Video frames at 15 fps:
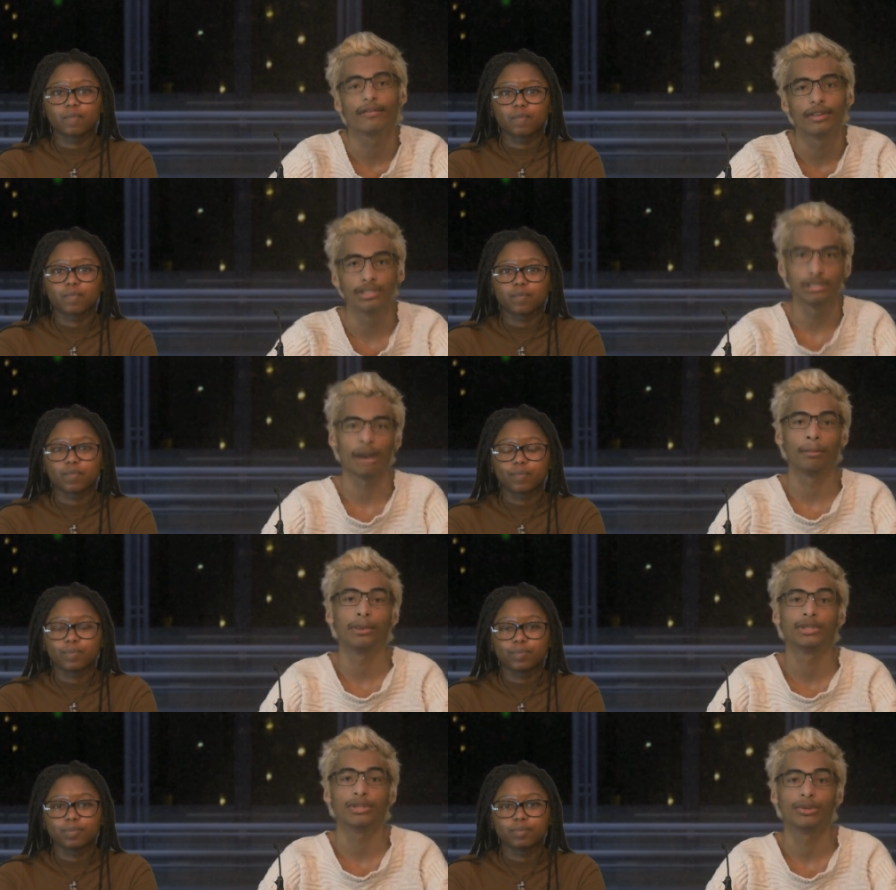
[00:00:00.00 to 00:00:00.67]
Speaker 1: this
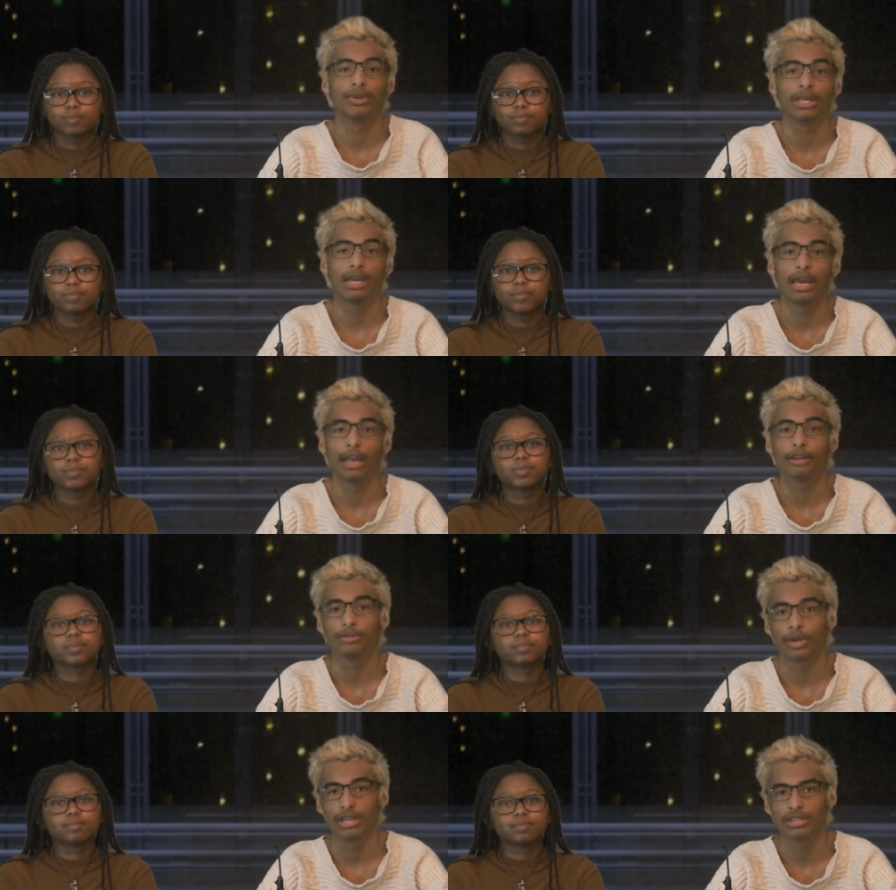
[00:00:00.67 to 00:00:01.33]
opportunity
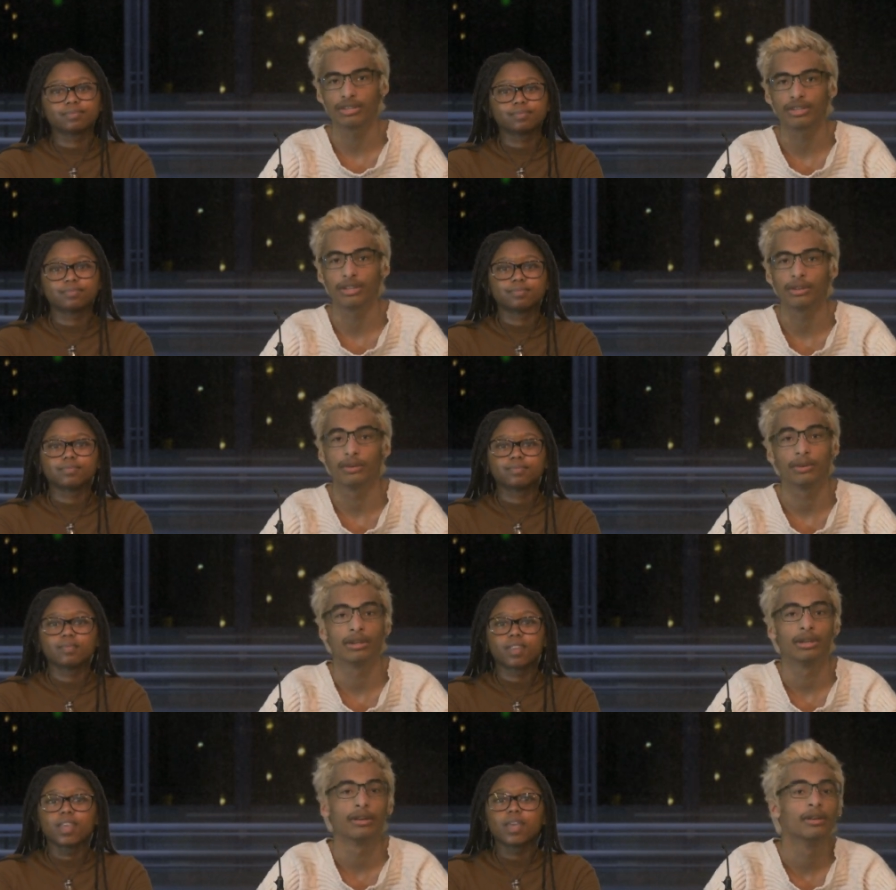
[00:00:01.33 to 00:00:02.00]
interests you.
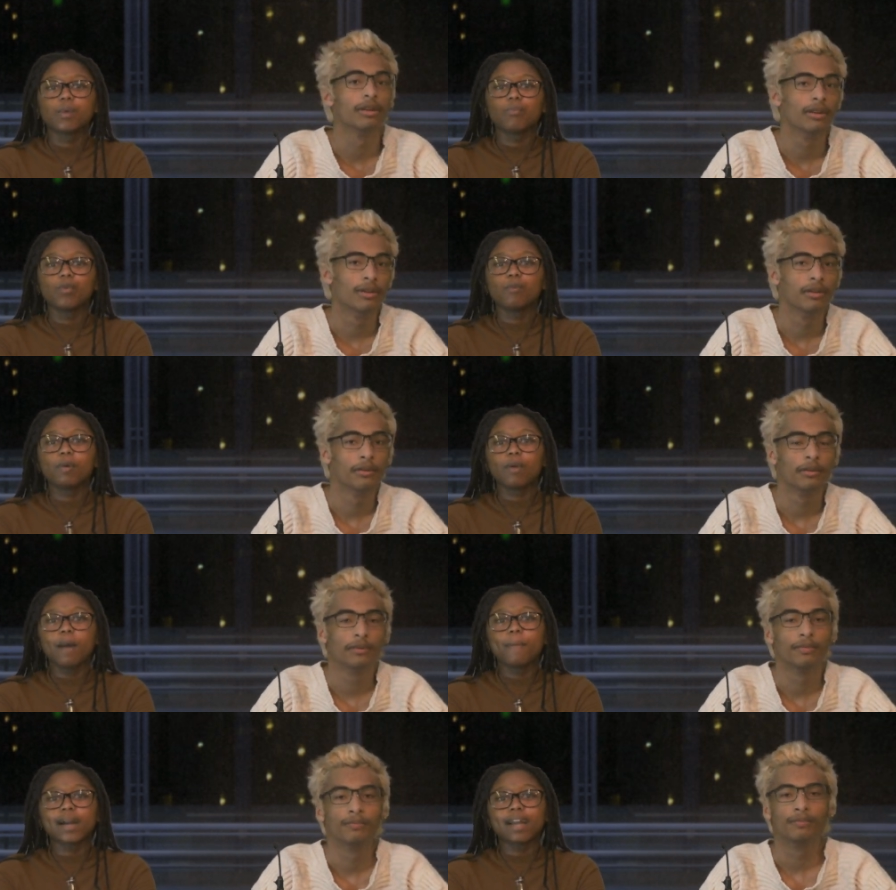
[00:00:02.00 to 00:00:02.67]
Speaker 2: We will be right
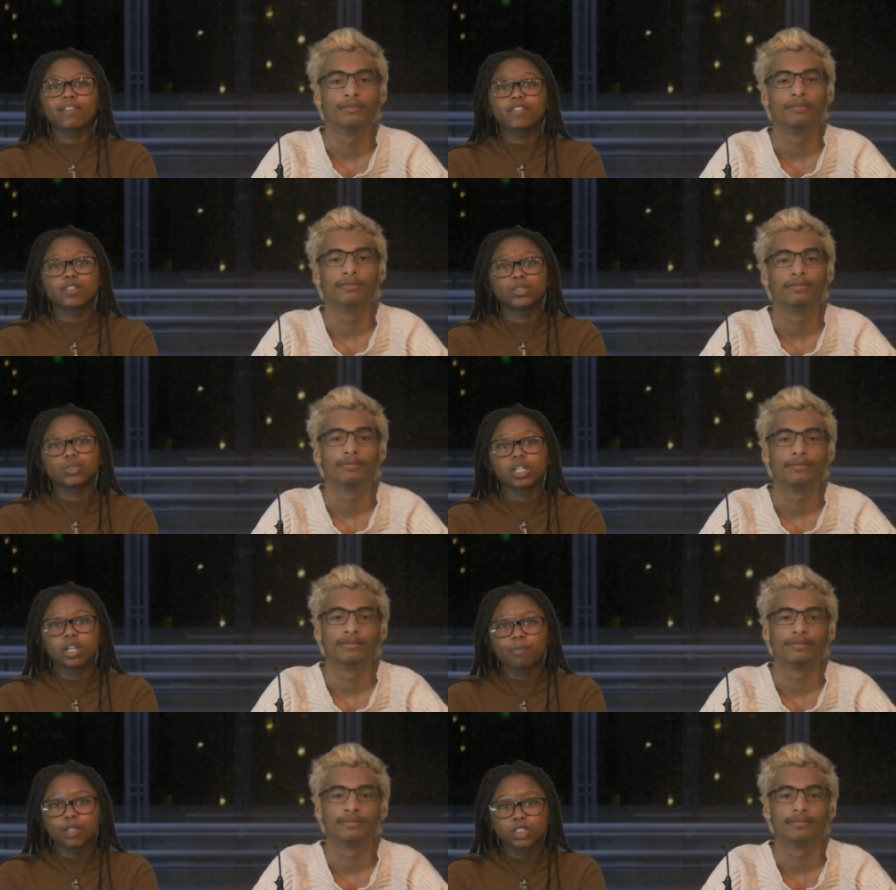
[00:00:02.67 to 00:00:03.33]
back after this short
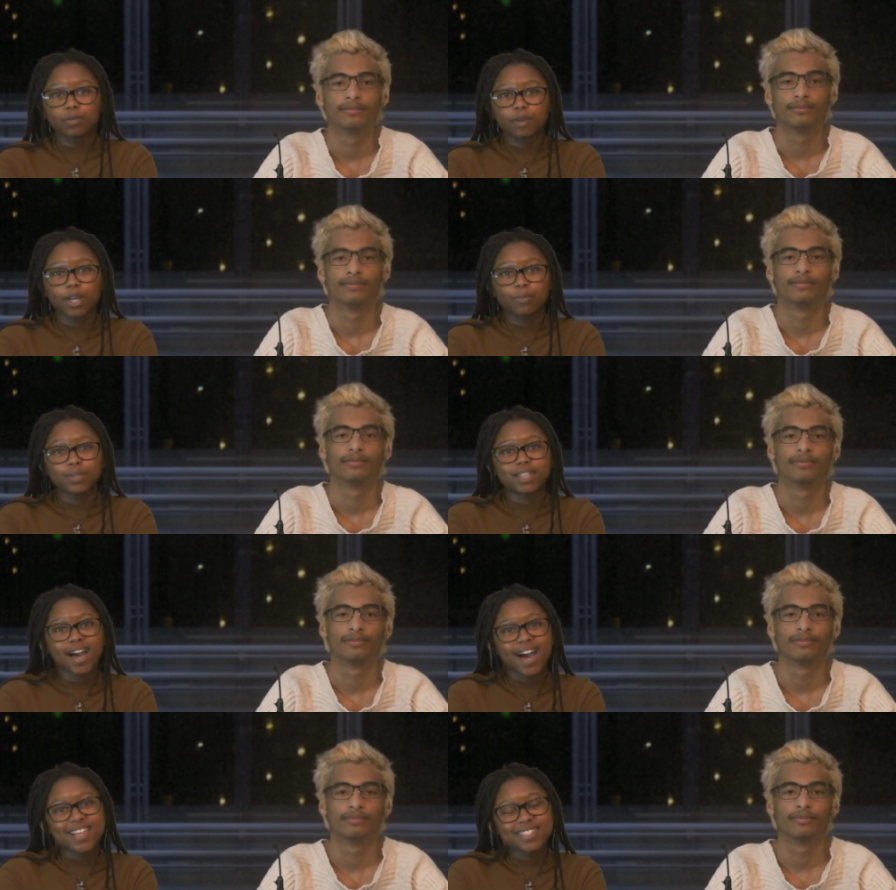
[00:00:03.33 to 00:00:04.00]
commercial break with
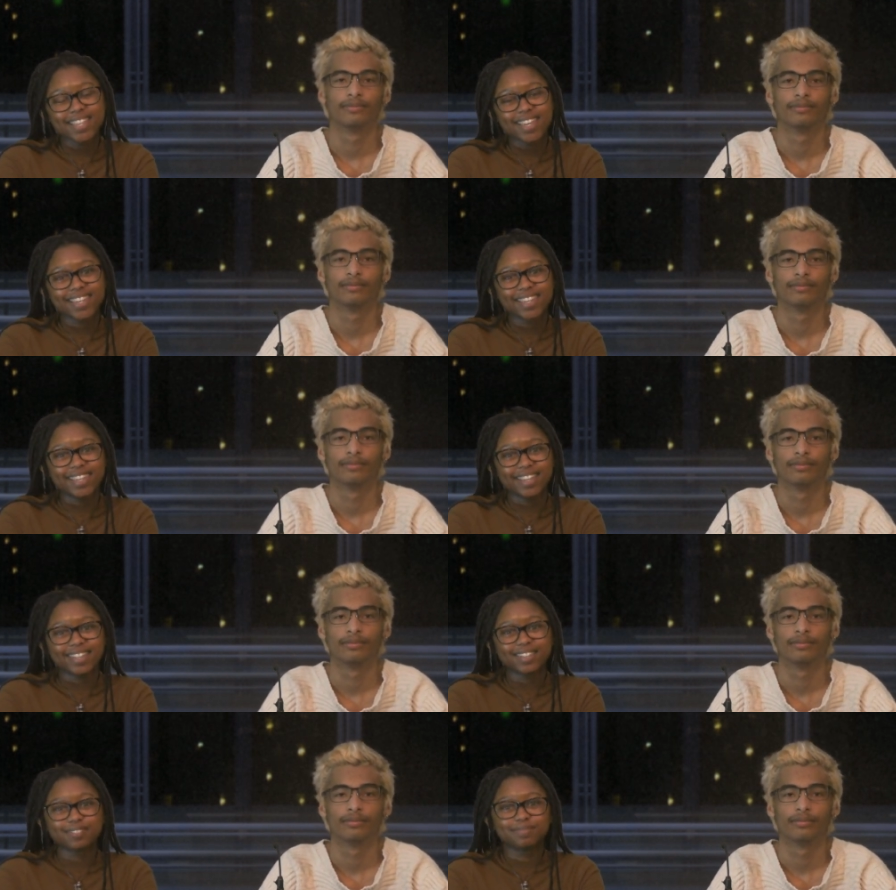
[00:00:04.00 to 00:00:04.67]
Isaiah King